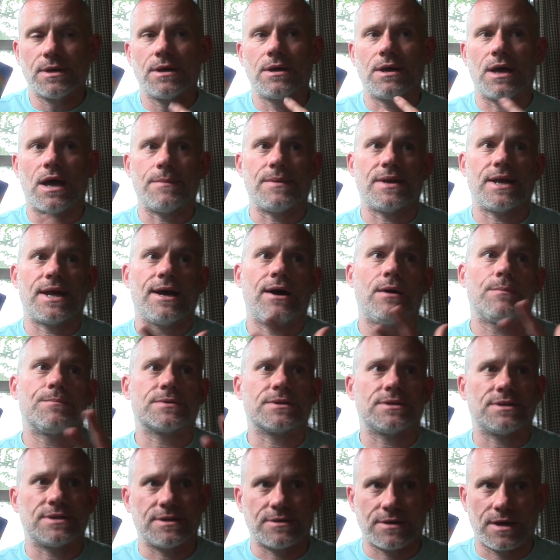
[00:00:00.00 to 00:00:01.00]
I mean, I
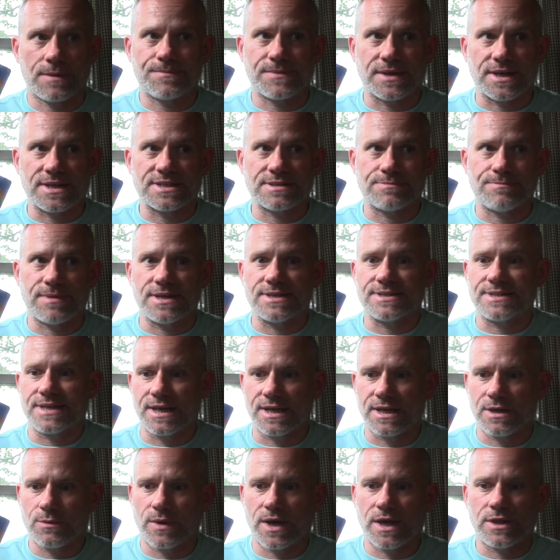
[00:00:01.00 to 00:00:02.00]
helped clear up that space
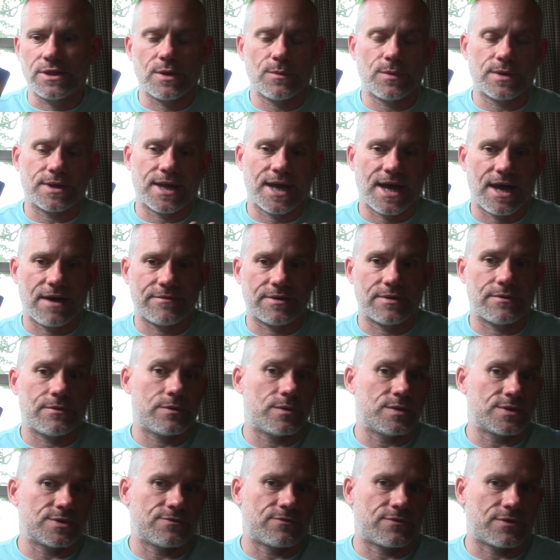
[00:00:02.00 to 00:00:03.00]
anyway. They wouldn't have it if it
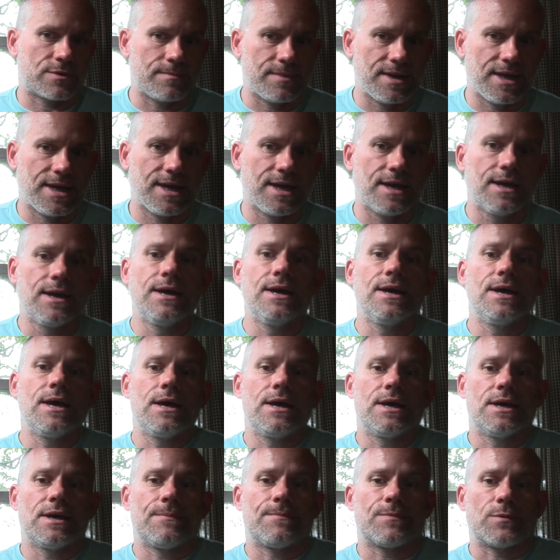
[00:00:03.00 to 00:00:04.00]
wasn't for me
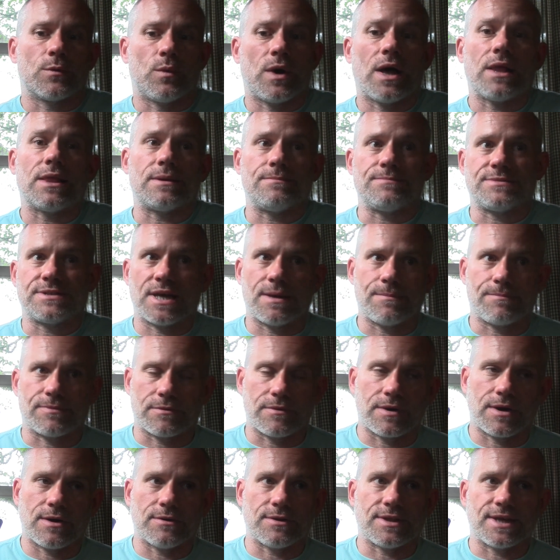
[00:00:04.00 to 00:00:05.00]
while I'm
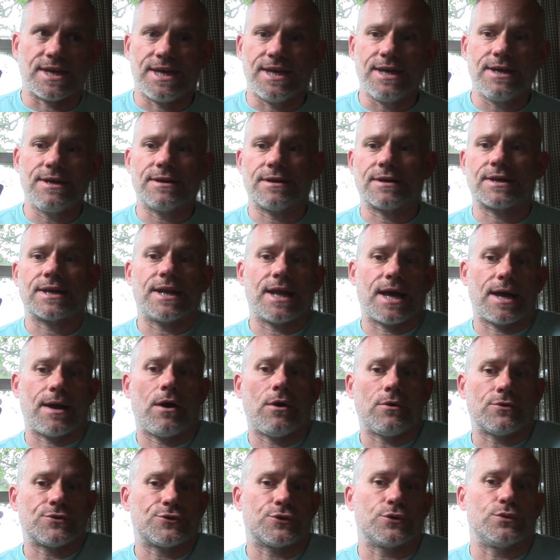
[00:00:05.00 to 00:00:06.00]
temporarily here, can I
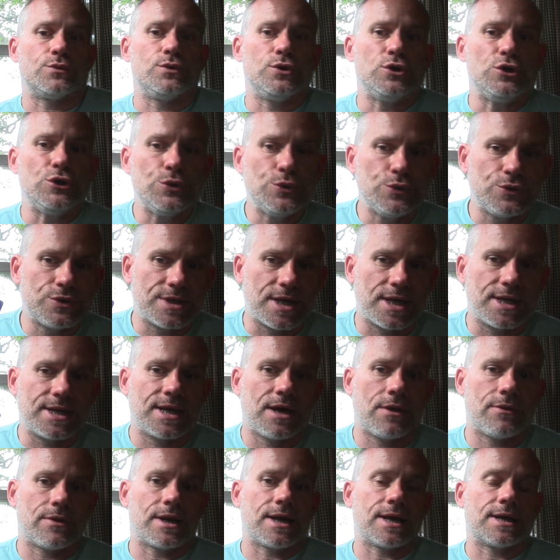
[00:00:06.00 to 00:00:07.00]
also use it
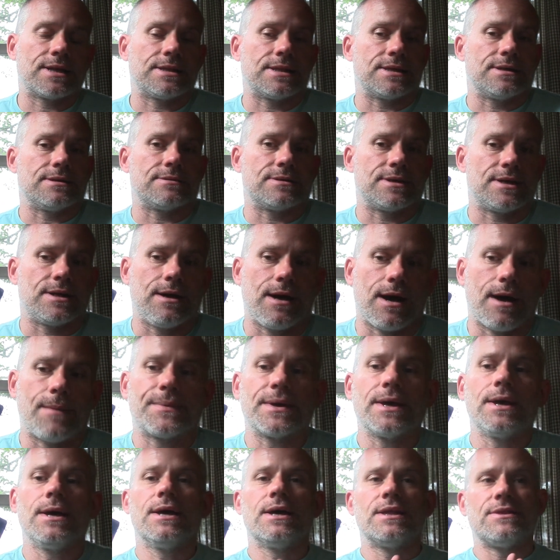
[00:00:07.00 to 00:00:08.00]
now that I cleared it up?
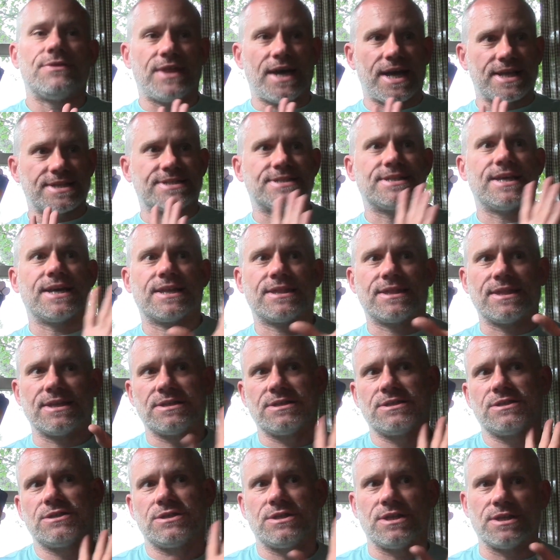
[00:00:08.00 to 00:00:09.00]
That's like the,
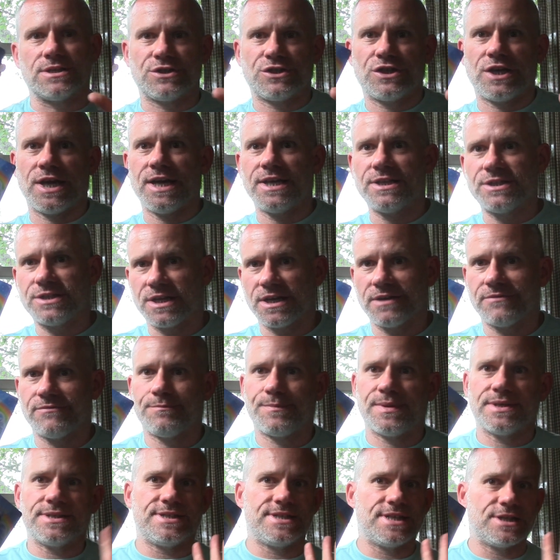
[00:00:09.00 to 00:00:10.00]
the changing
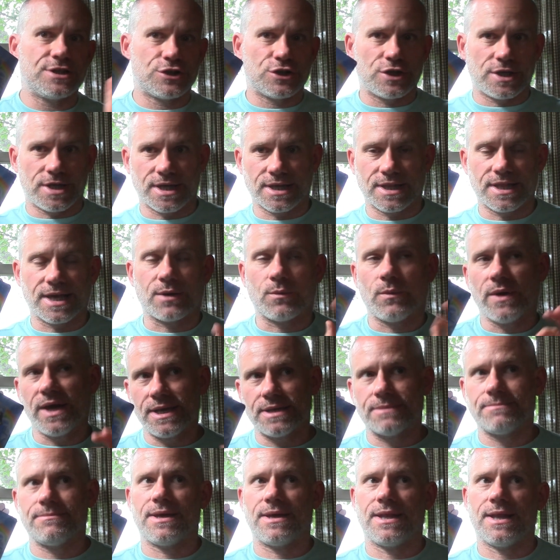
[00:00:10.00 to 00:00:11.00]
of positioning. Like,
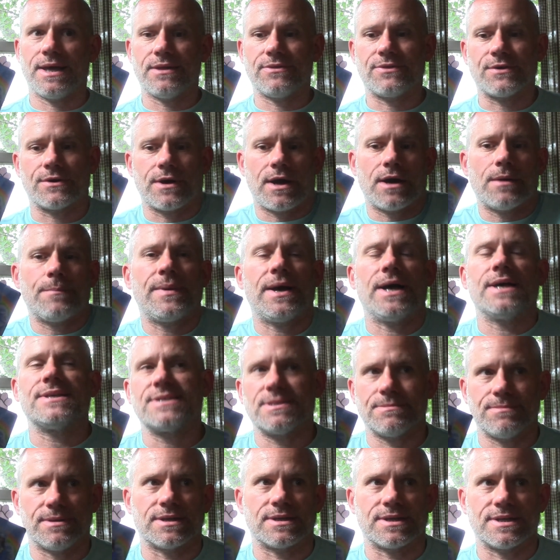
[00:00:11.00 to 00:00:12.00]
wait a minute, there are
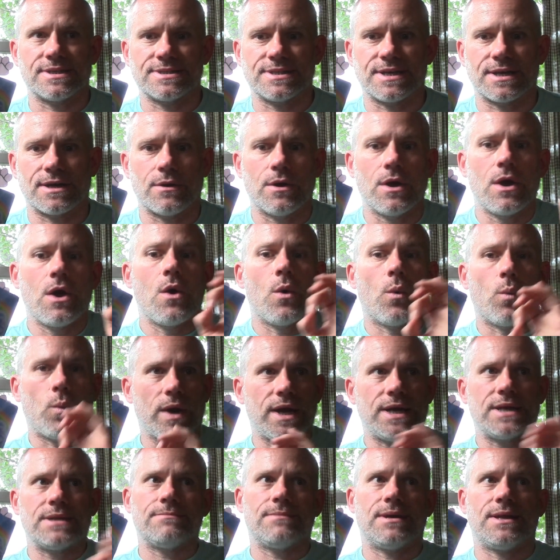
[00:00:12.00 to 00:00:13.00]
possibilities here.
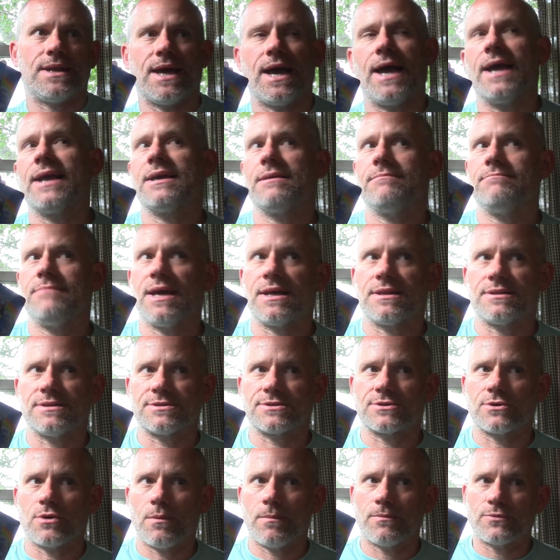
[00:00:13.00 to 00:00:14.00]
Wait a minute, I can make
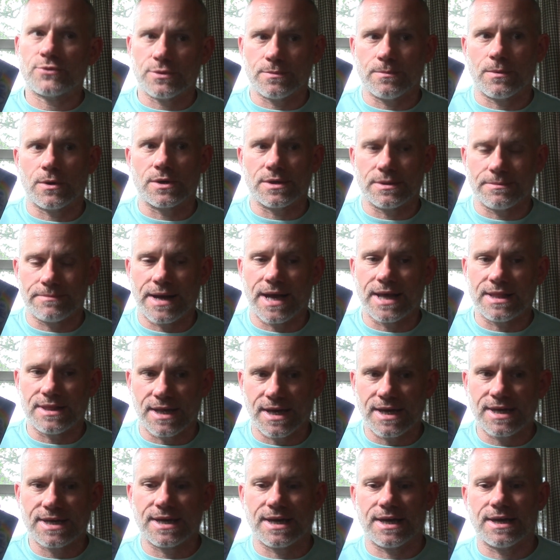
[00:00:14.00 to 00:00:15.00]
this go to more to my
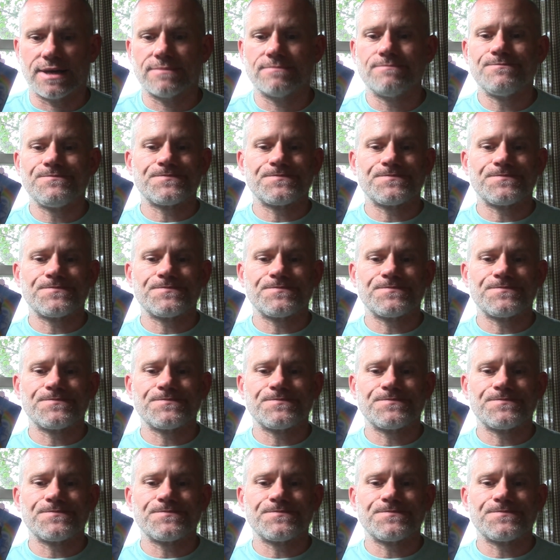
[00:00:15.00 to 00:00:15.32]
liking.